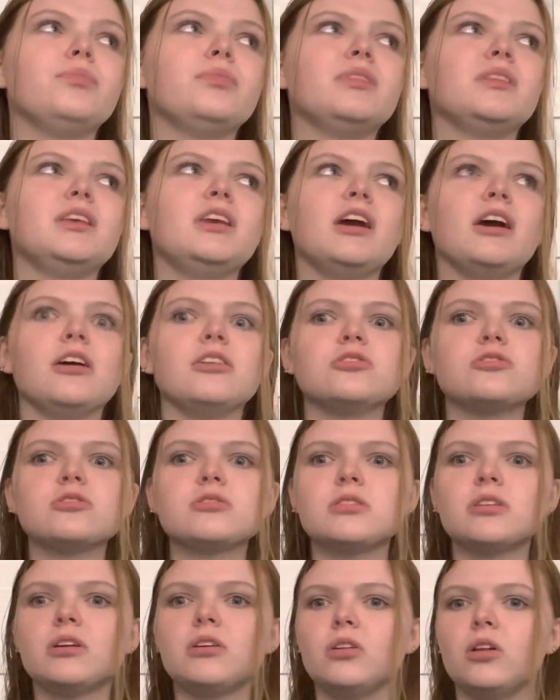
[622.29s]
Yeah, just
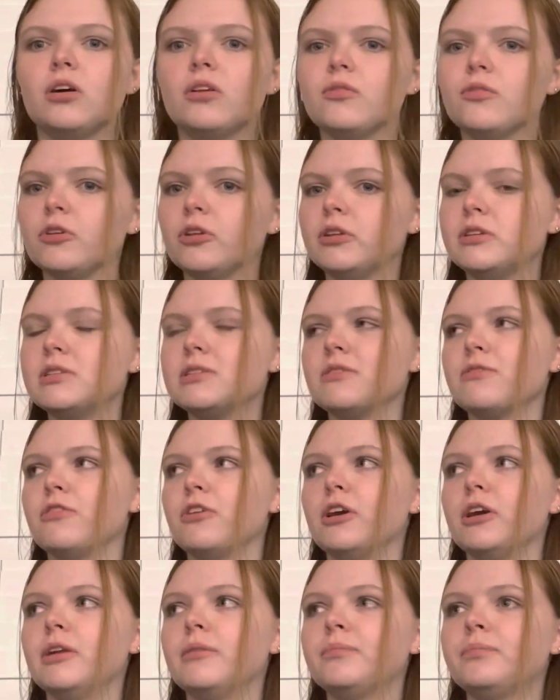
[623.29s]
like a lot of really
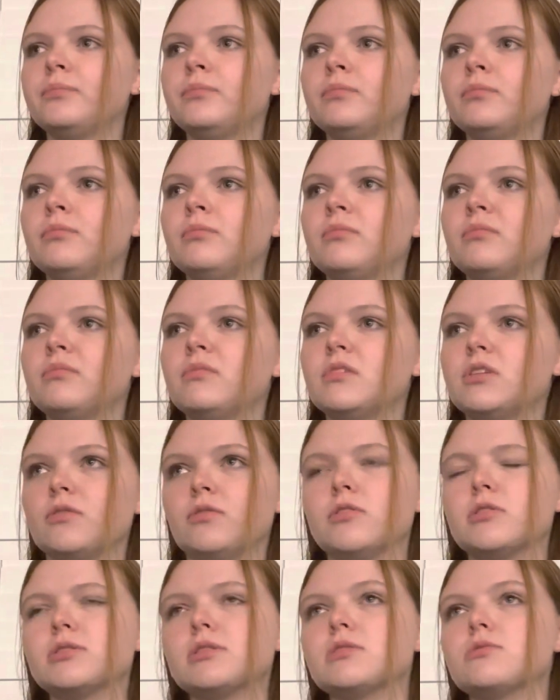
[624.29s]

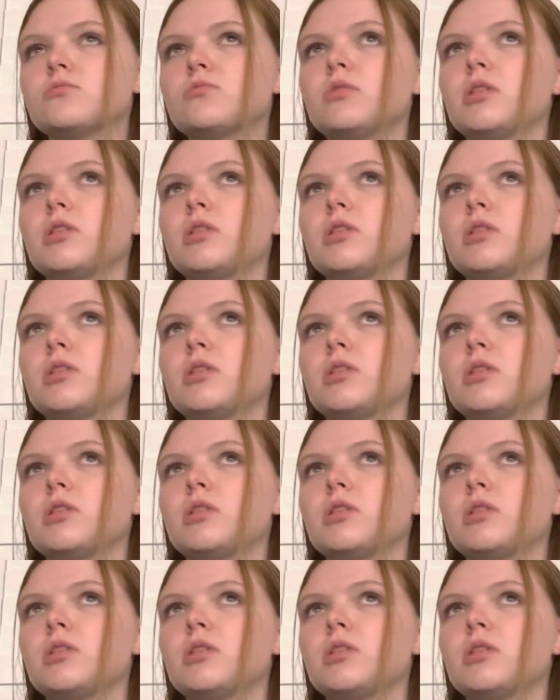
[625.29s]
differences with